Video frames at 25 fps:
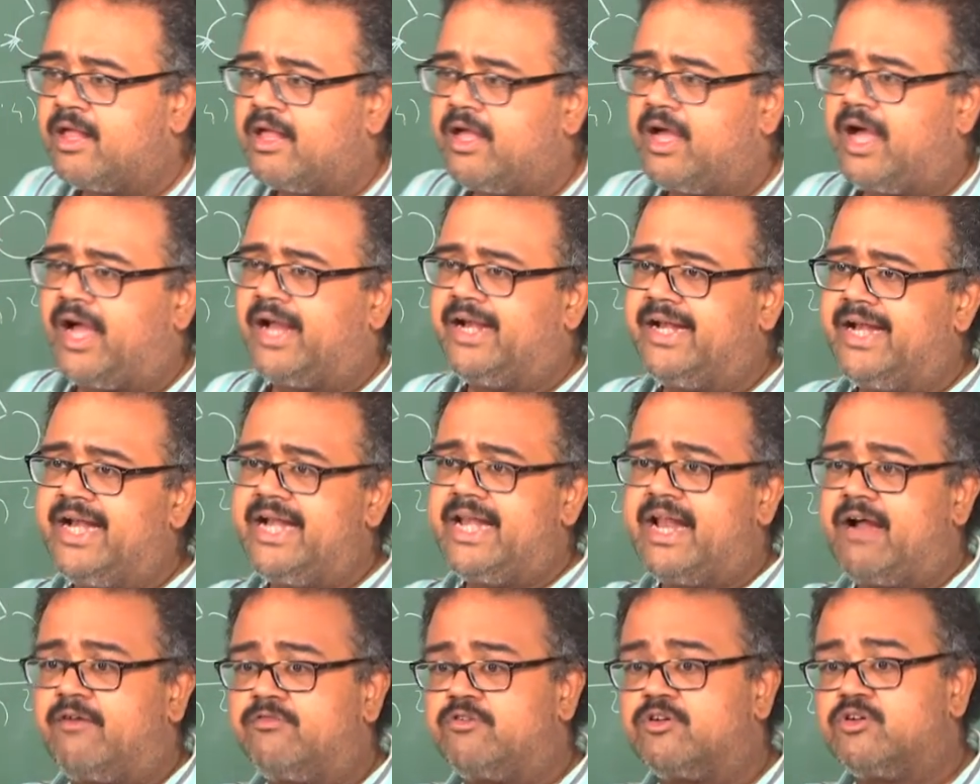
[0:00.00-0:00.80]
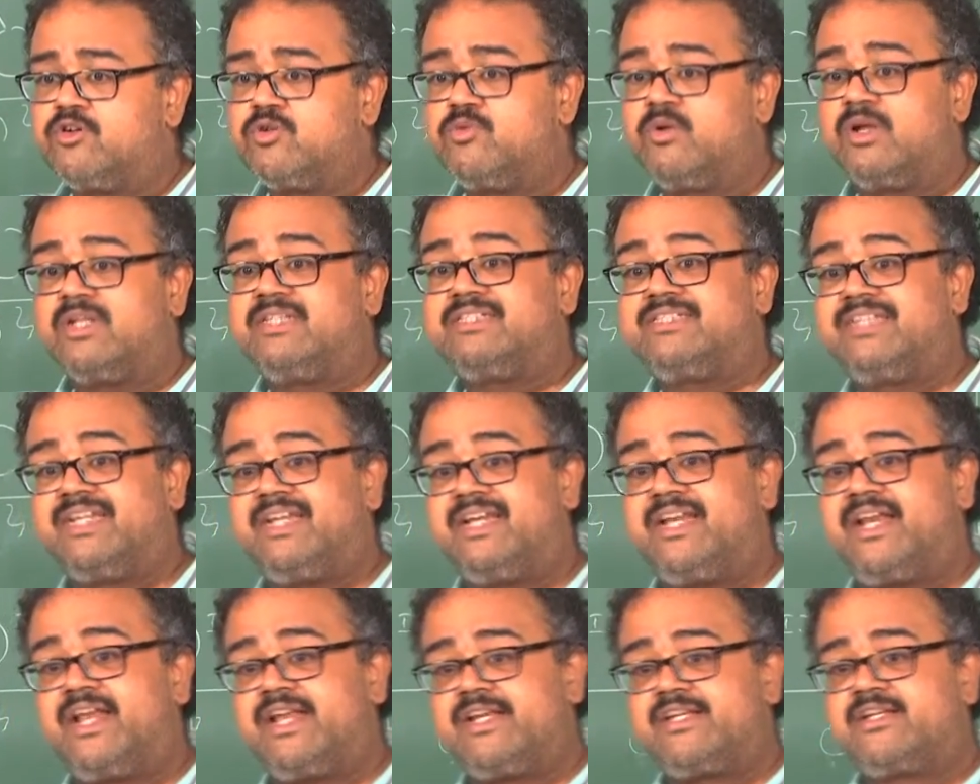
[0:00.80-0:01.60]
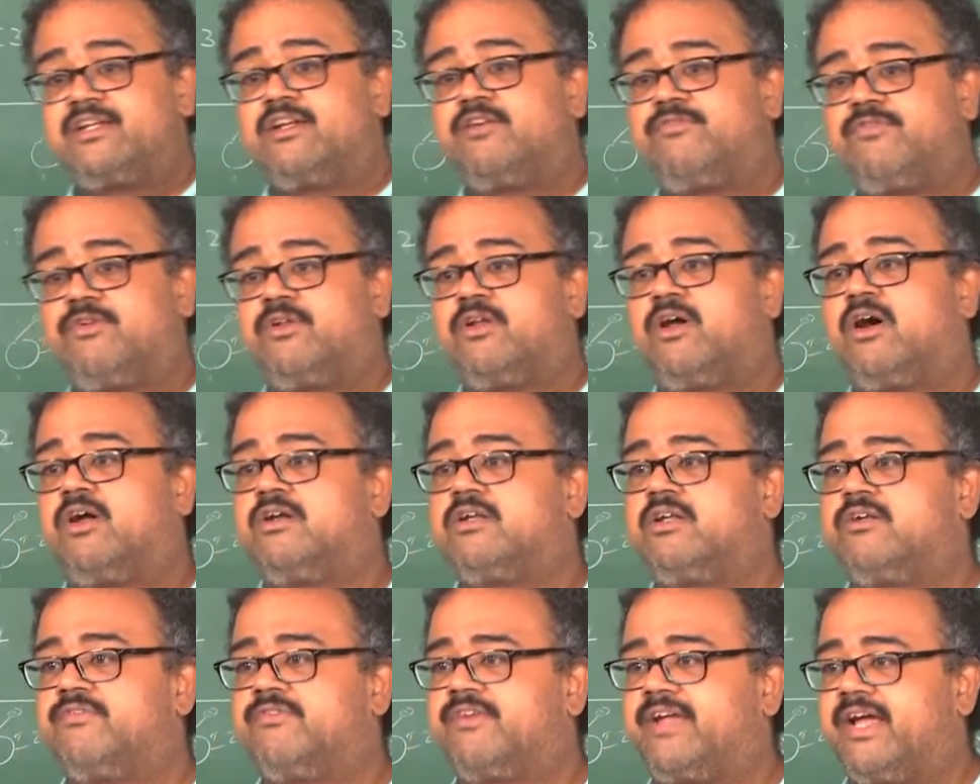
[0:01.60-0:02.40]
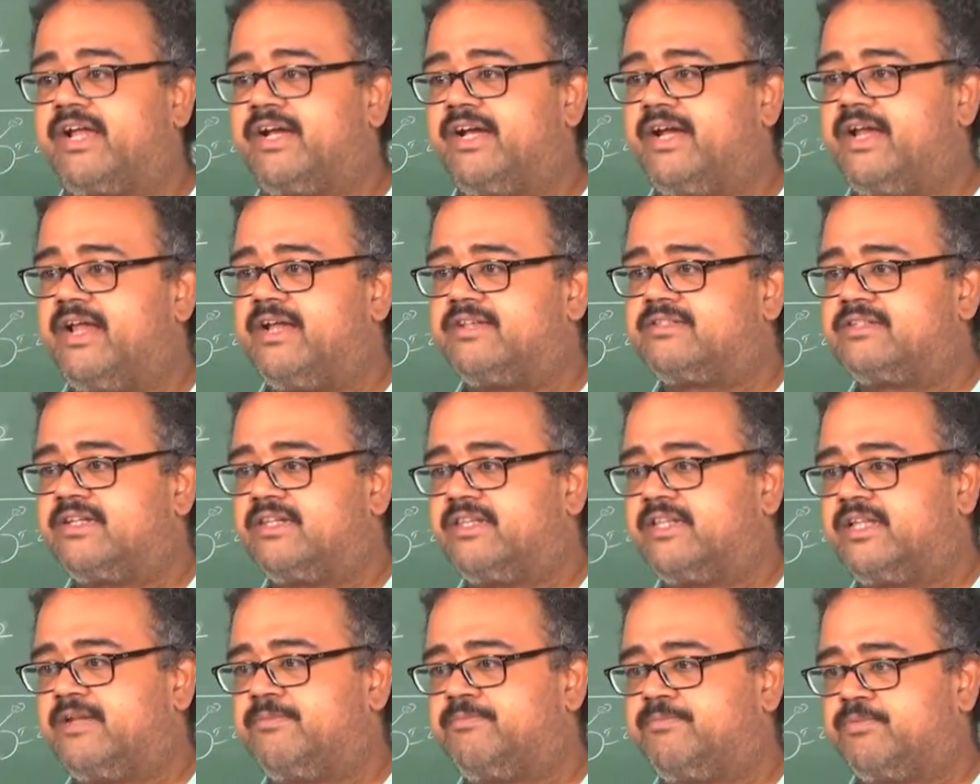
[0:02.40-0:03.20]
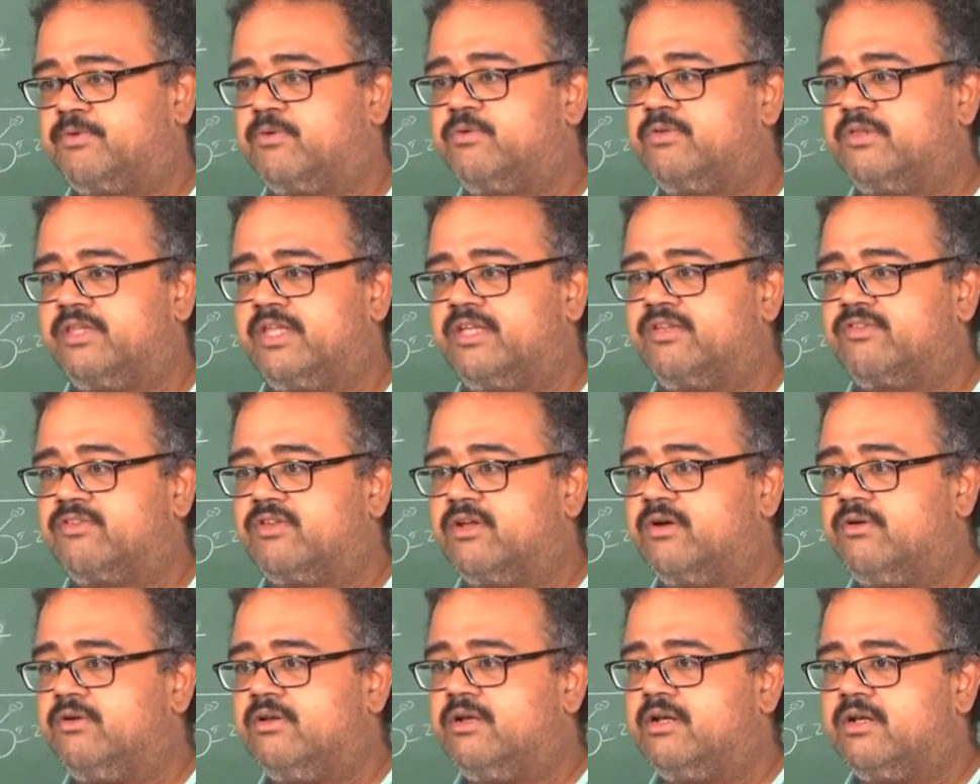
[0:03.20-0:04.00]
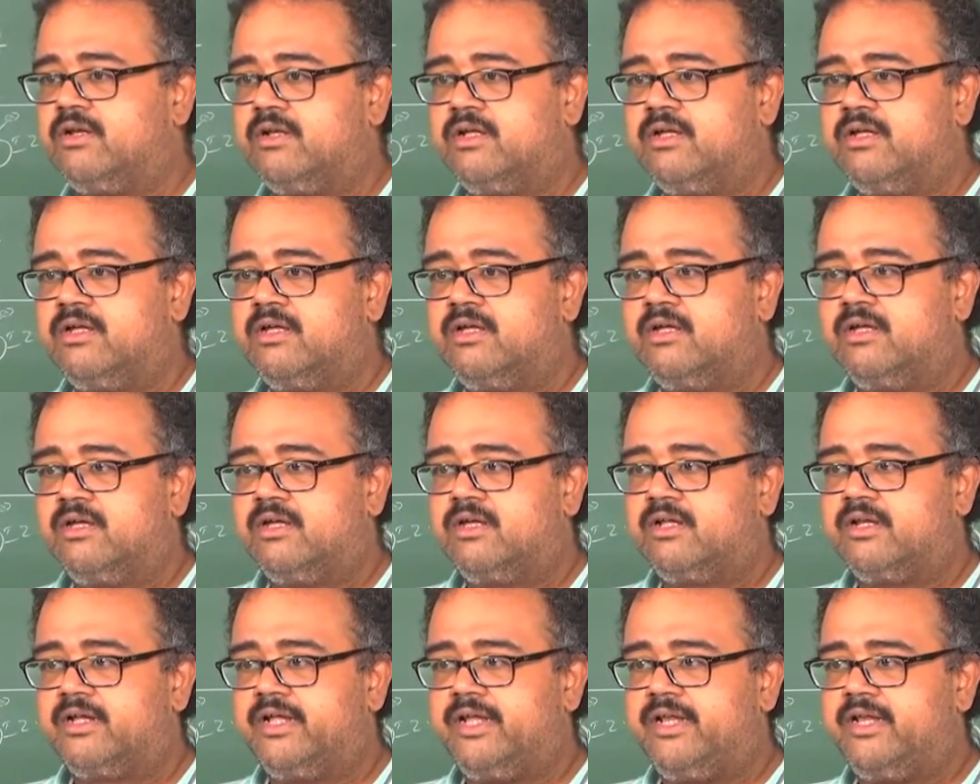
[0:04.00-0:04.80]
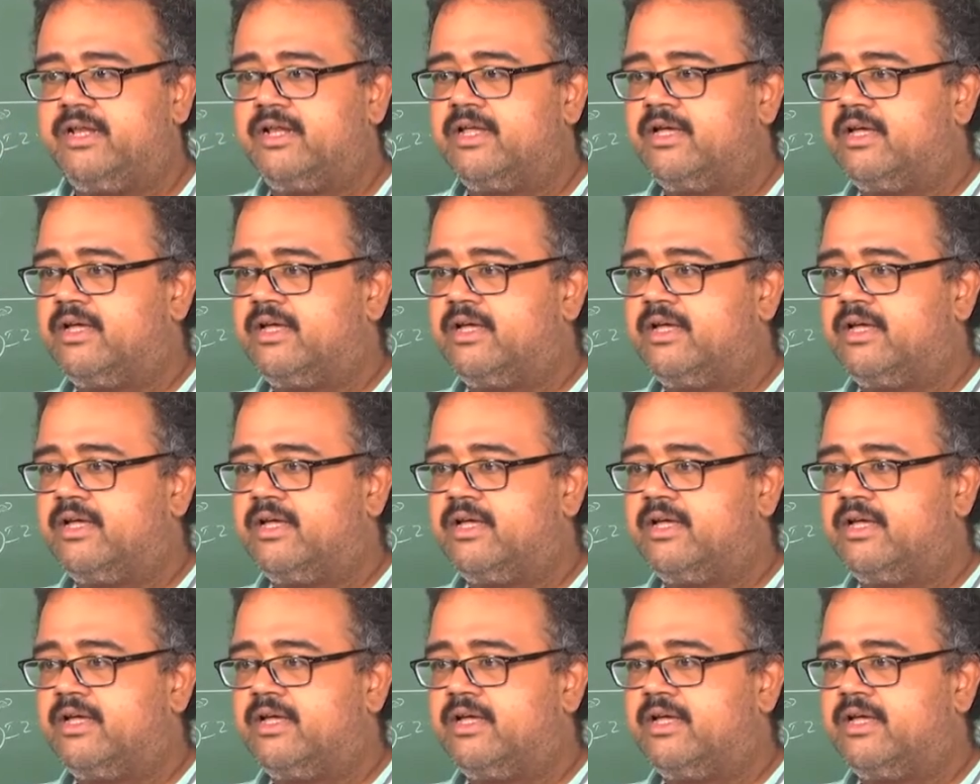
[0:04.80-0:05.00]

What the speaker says: I did not have to do a generation of a lot of candidates and then prune things down, right.